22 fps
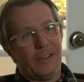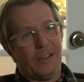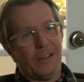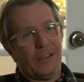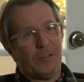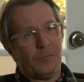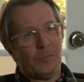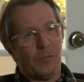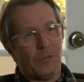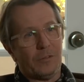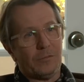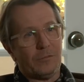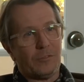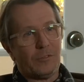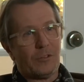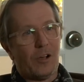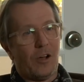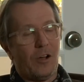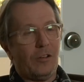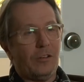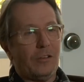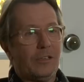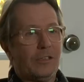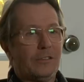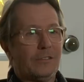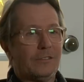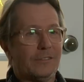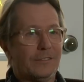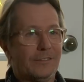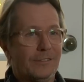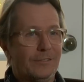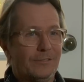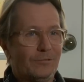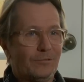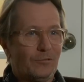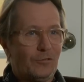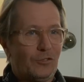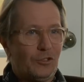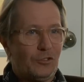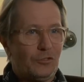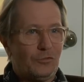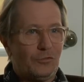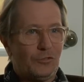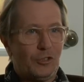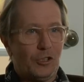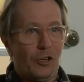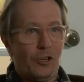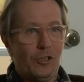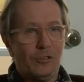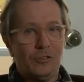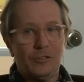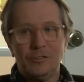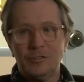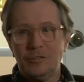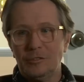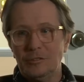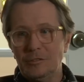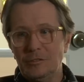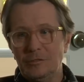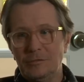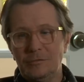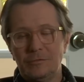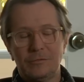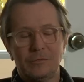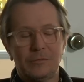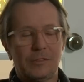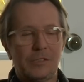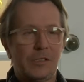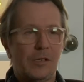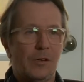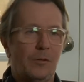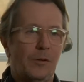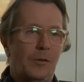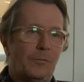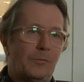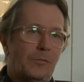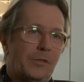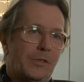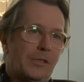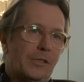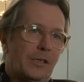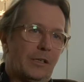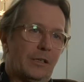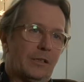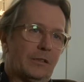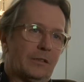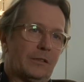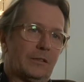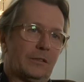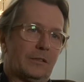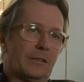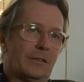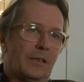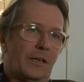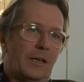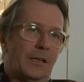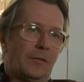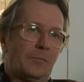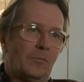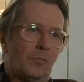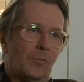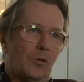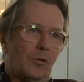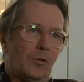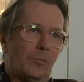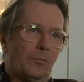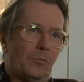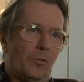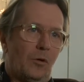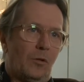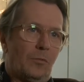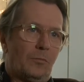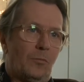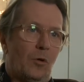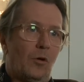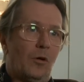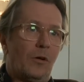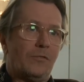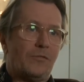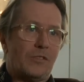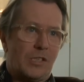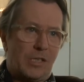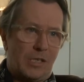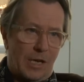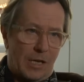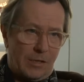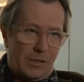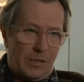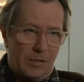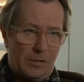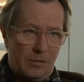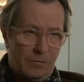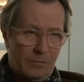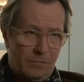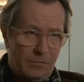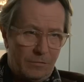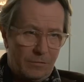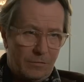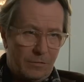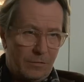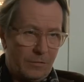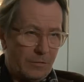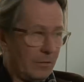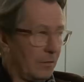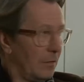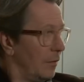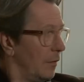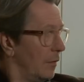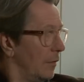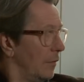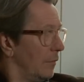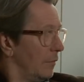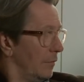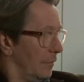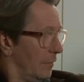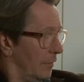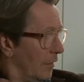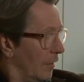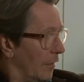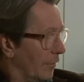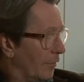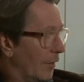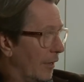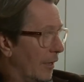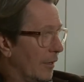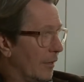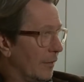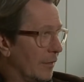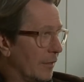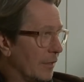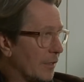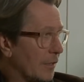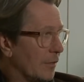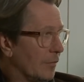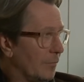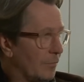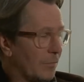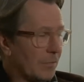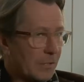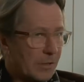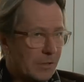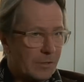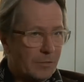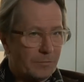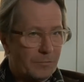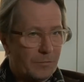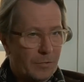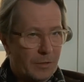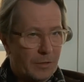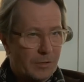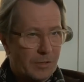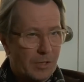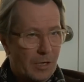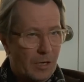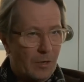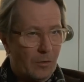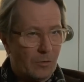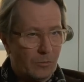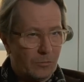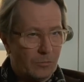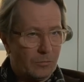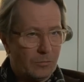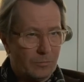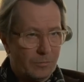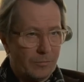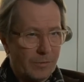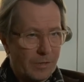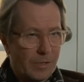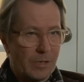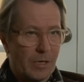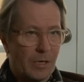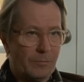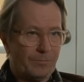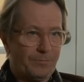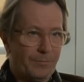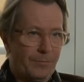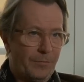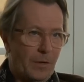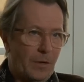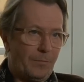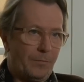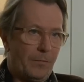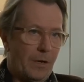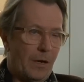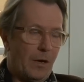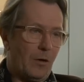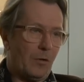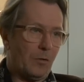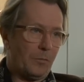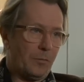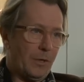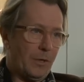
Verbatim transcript: I had one with Colin, John. So it was uh, I had more more more of a sense of mm -hmm. of it as a as a as a whole as a, a whole